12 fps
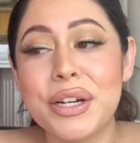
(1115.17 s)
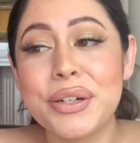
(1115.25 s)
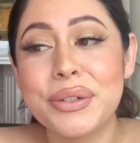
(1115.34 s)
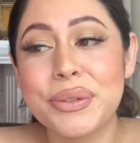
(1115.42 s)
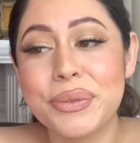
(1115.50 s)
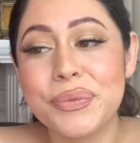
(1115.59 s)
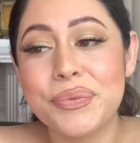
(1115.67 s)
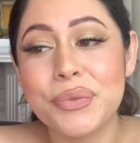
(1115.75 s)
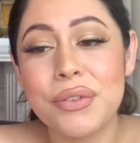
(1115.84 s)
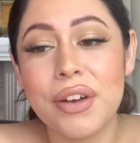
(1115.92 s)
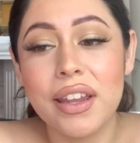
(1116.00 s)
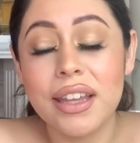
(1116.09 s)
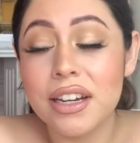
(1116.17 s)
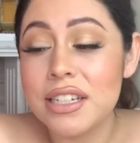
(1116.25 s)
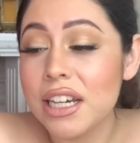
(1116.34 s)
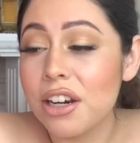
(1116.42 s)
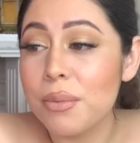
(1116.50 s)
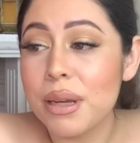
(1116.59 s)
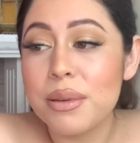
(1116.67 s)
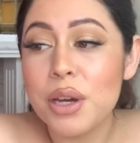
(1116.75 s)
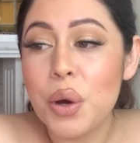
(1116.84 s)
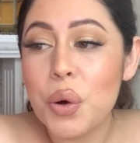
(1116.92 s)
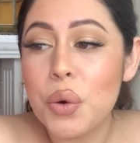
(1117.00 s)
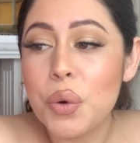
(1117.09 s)
So we finally get to take our baby
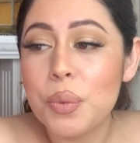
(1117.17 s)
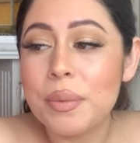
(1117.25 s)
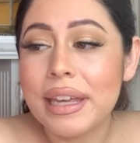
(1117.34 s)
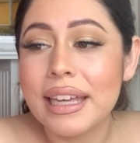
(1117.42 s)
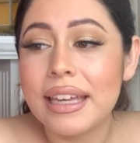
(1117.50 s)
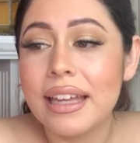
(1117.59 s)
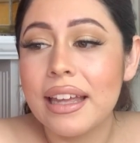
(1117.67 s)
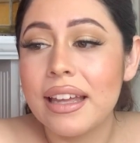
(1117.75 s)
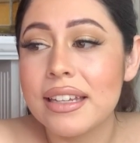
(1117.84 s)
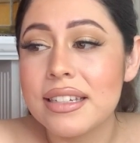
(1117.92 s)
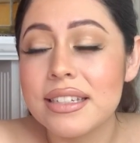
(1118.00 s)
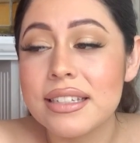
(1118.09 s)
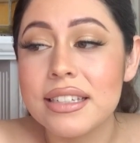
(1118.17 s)
home, and